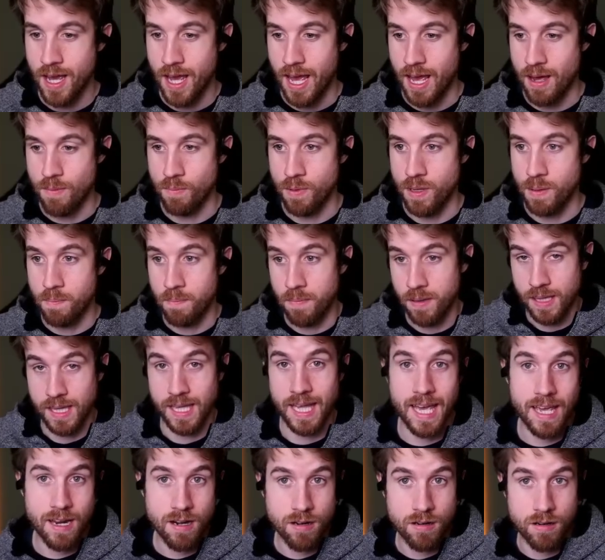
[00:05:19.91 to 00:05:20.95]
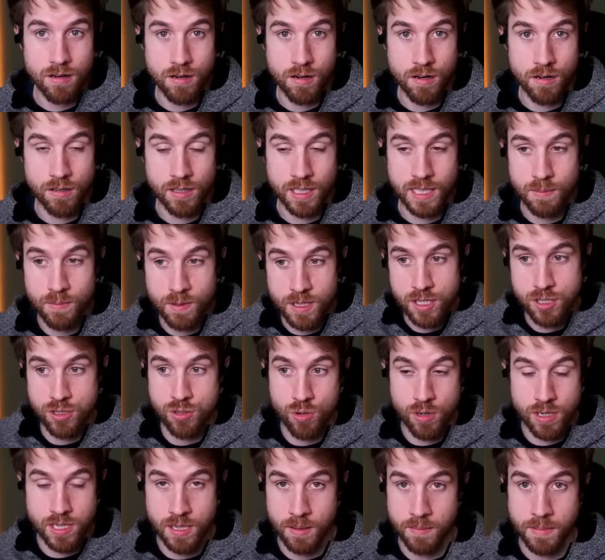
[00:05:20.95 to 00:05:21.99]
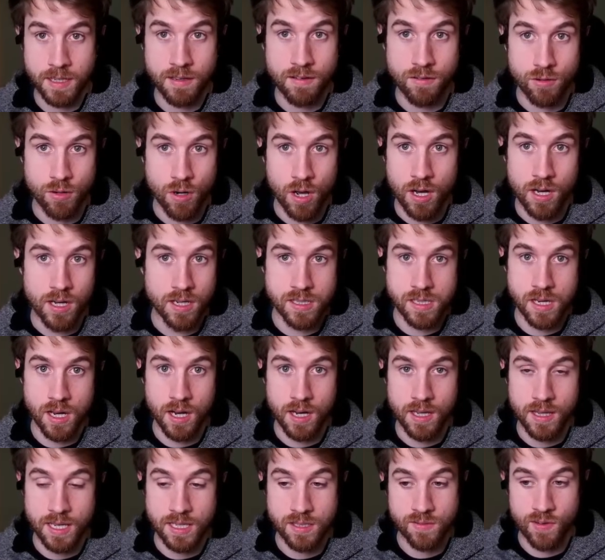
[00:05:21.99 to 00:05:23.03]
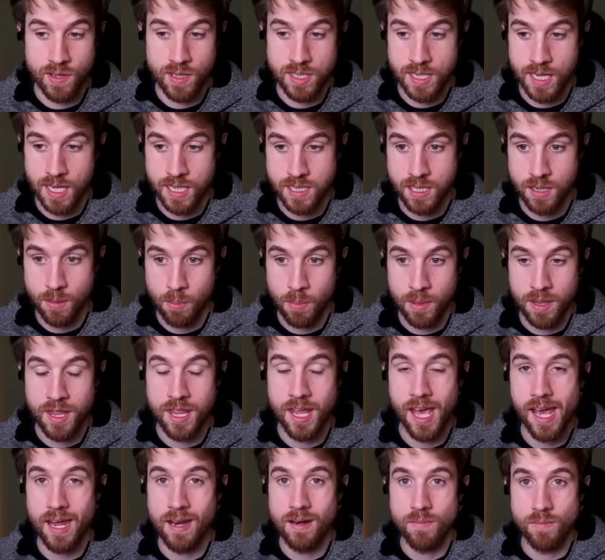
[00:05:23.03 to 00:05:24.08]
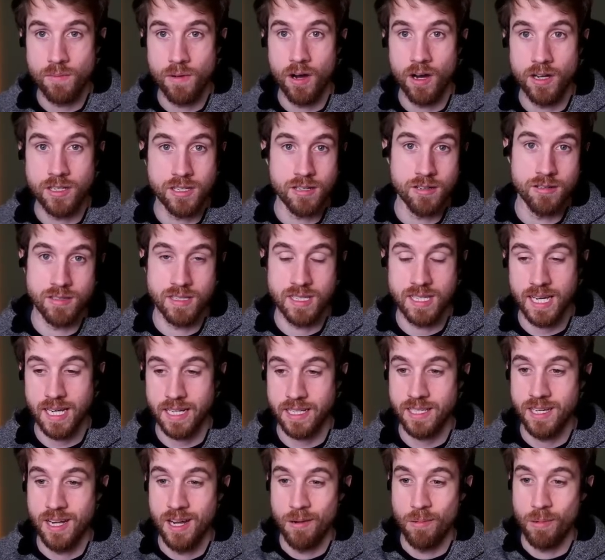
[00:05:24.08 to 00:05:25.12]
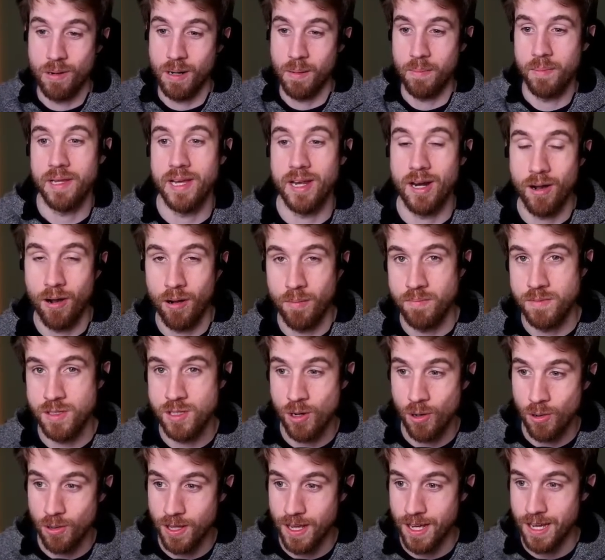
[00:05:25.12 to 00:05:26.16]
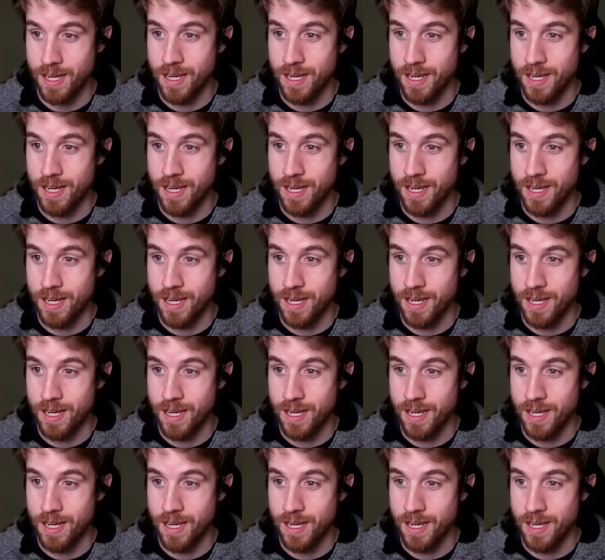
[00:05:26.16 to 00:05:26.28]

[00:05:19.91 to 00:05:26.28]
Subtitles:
And we play her early. We destroy something. Huzzah, that's fantastic. But then on turn 6, we're going to play our Zola,